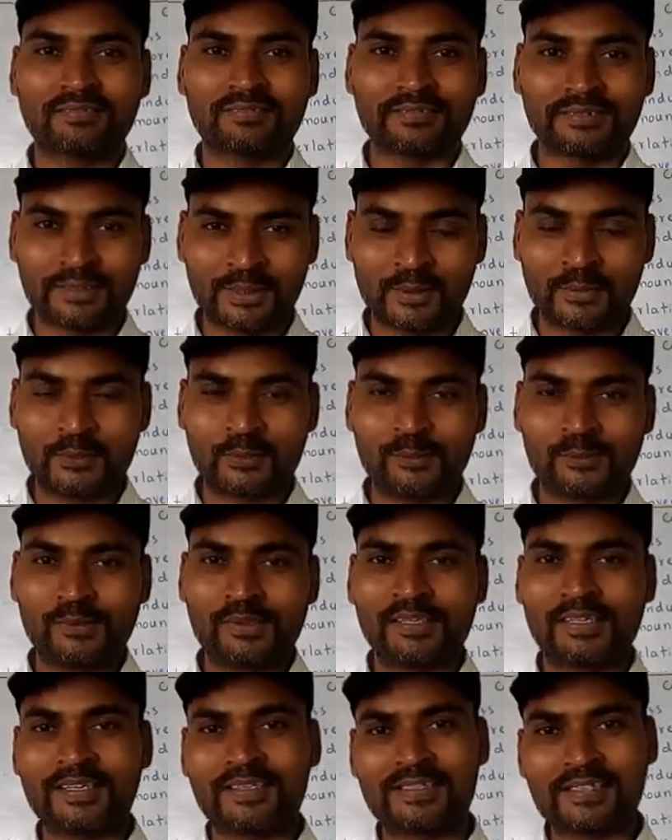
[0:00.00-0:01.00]
Now
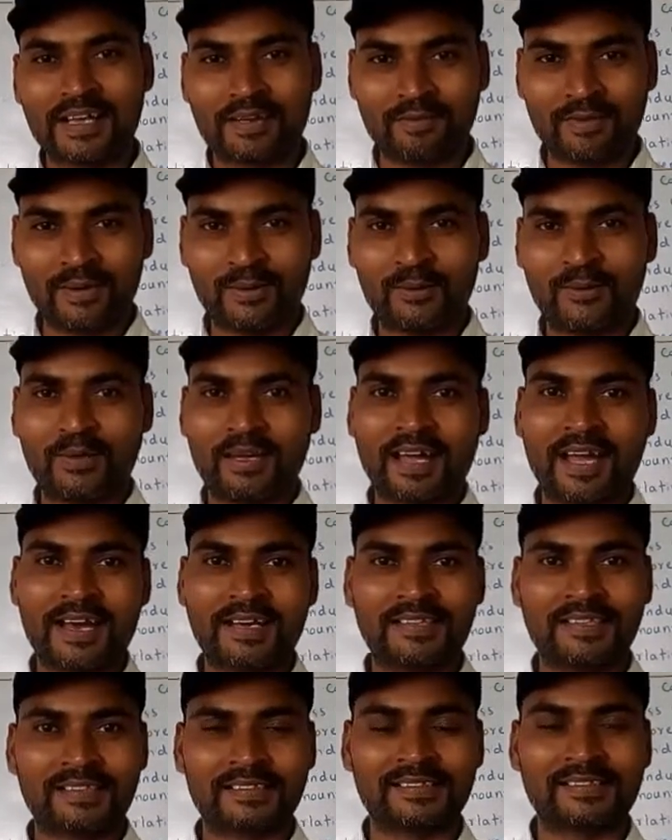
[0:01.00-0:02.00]
let's have a look
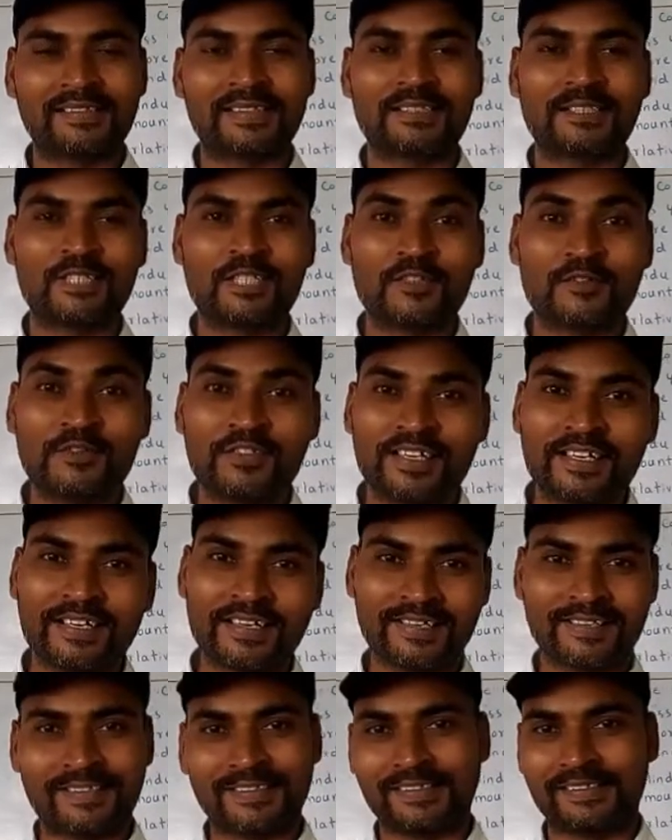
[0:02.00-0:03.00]
at the definite
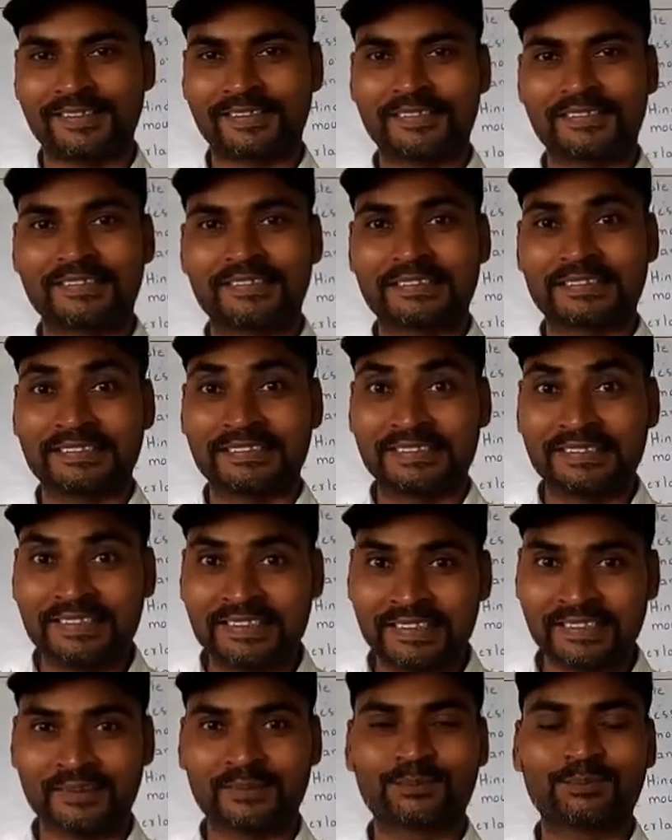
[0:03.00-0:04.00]
article
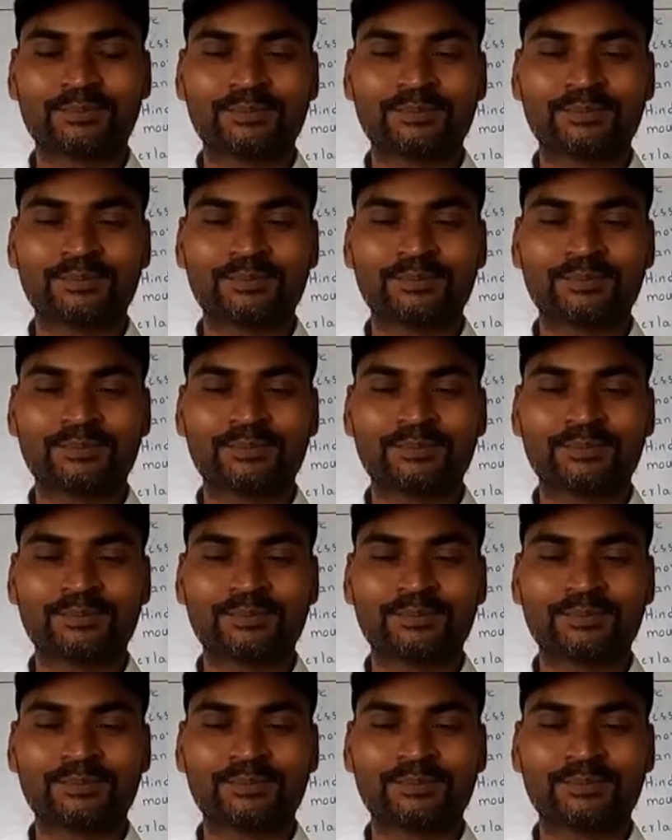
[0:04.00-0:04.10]
the.